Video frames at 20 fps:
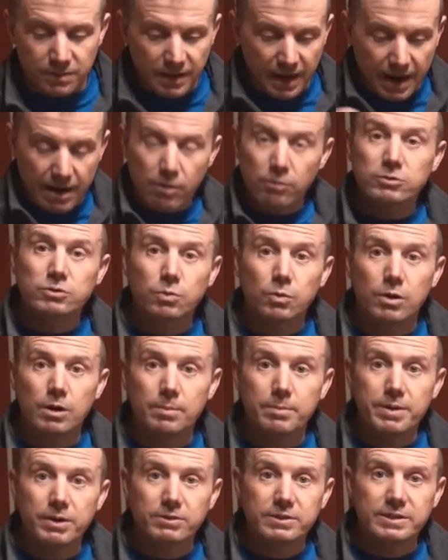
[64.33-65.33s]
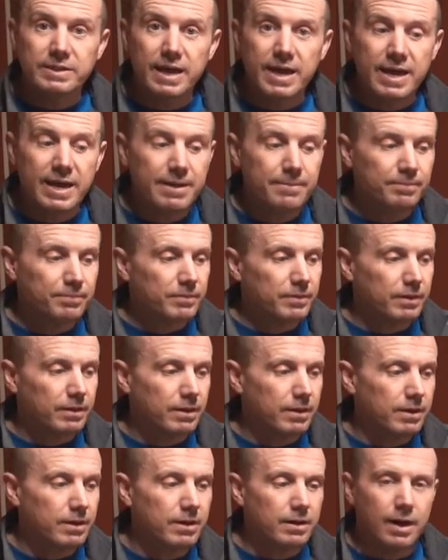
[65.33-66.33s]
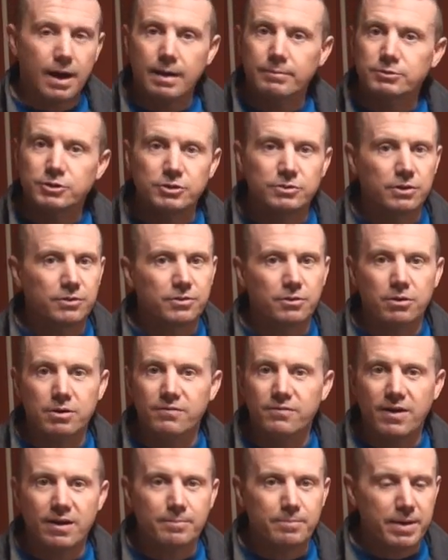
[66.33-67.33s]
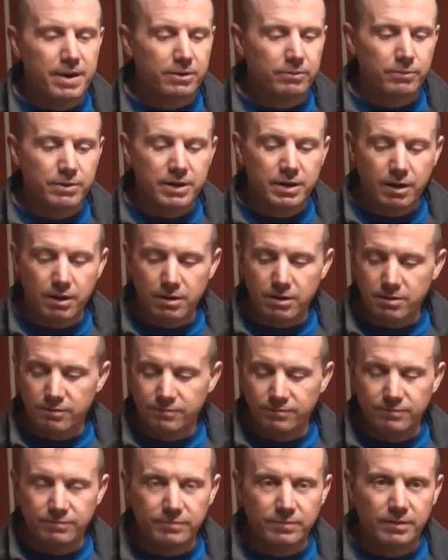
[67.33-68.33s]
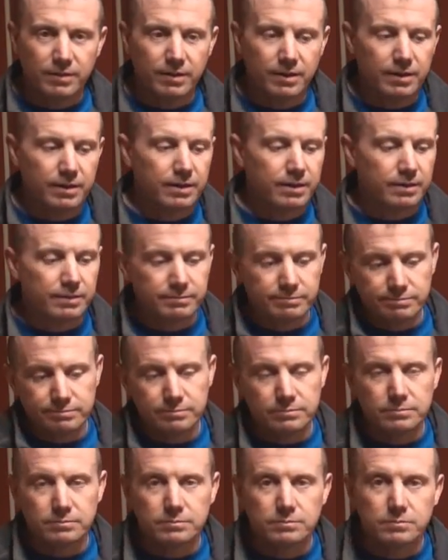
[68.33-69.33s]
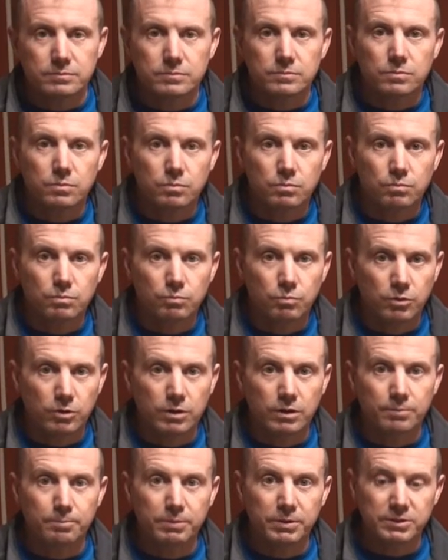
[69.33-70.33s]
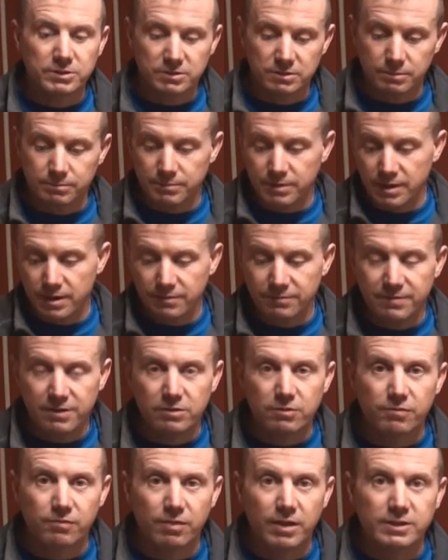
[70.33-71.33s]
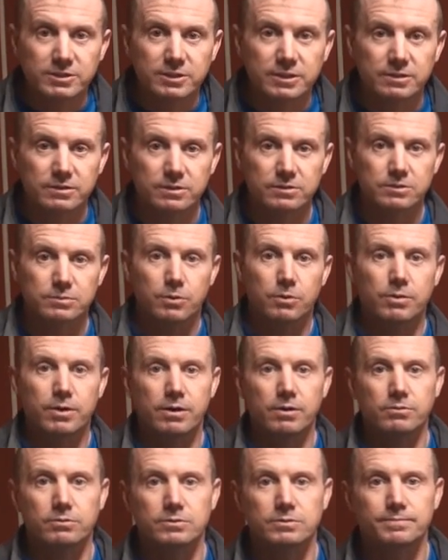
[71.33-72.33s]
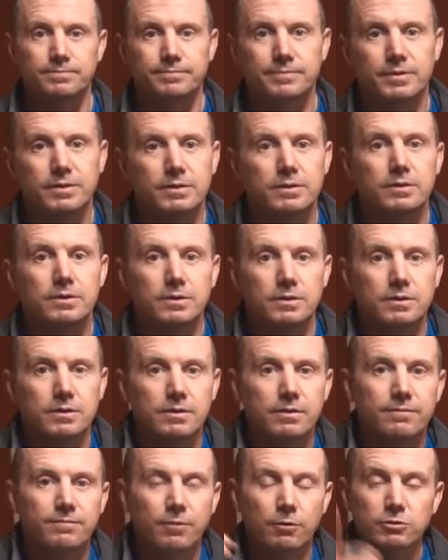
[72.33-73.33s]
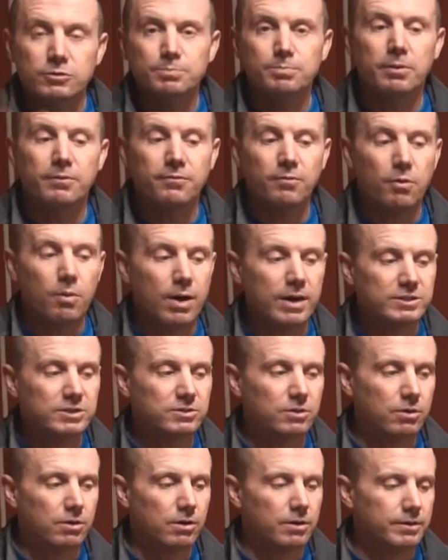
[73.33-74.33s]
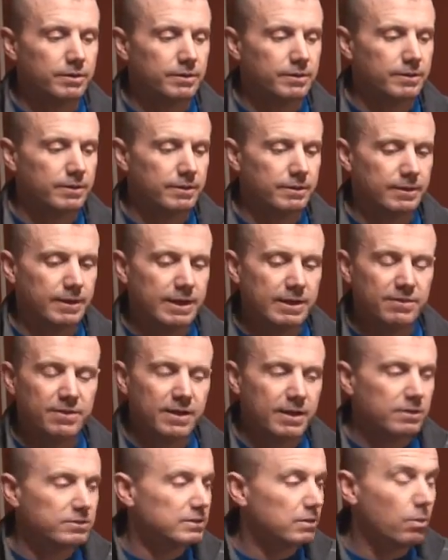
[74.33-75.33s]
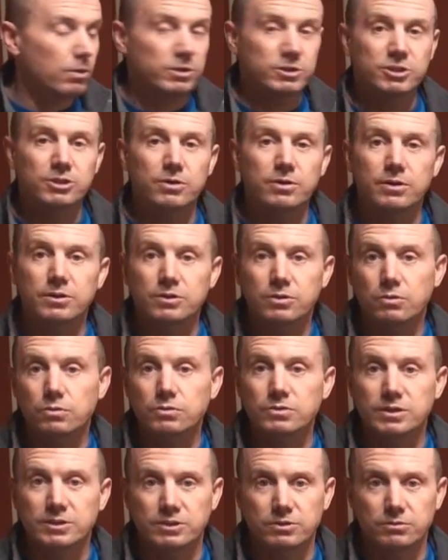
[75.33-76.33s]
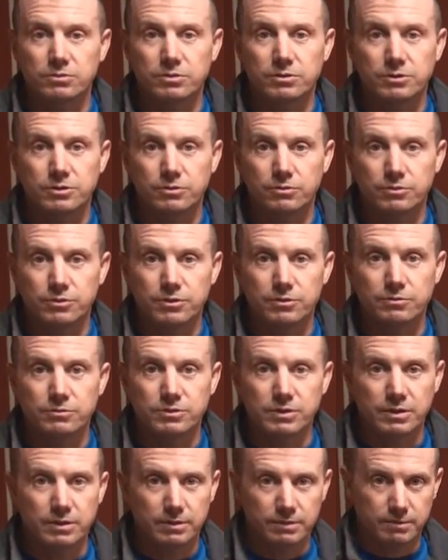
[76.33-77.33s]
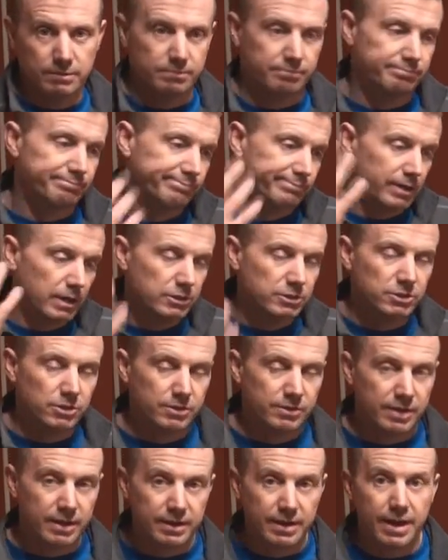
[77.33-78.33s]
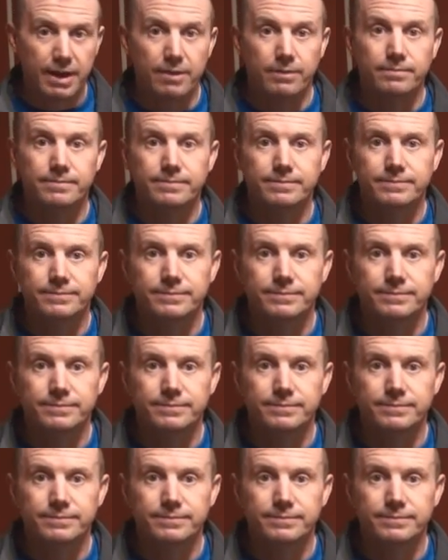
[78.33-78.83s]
the arrows we're going to build today, I'm shooting a 35-pound recurve, and we're going to put some feather fletchings on some old arrows. First, before I start on anything else, I want to show you the tools that you'll use, and I'll show you that now.